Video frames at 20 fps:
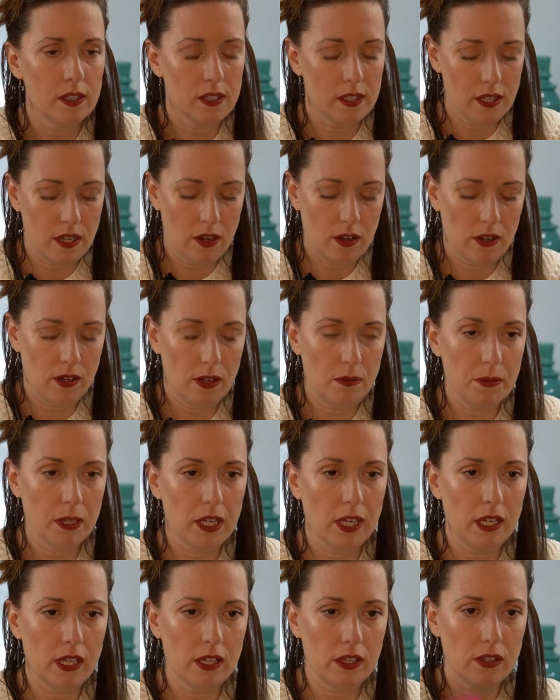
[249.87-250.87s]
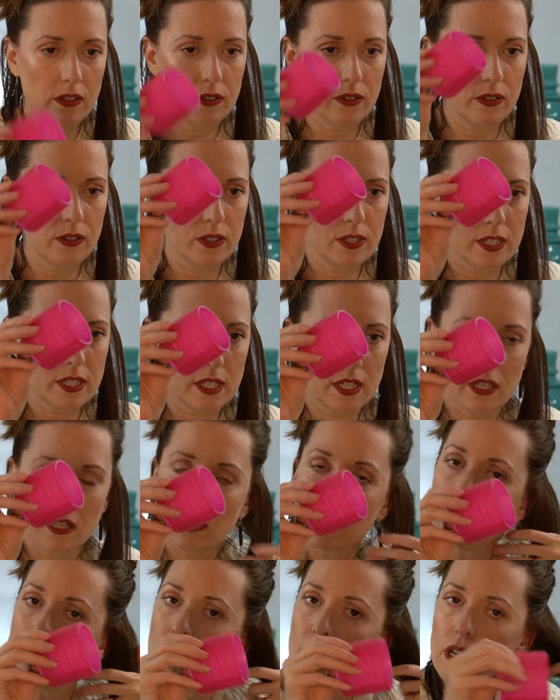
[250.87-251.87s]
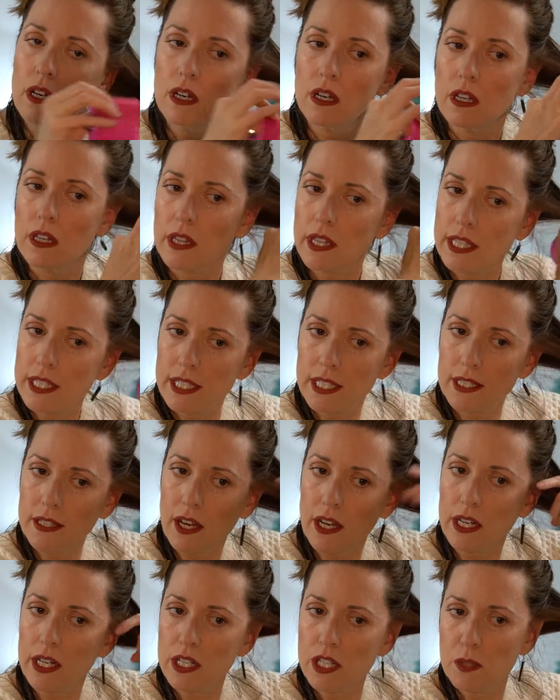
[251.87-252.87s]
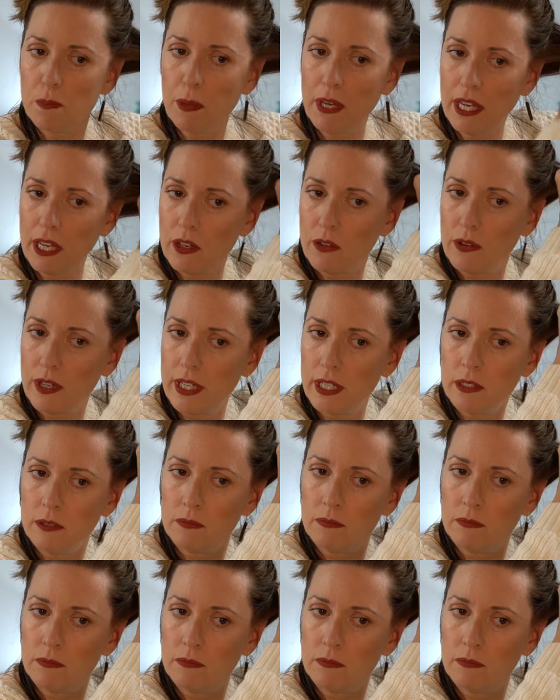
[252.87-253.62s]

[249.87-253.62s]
So I'm gonna use this large pink one.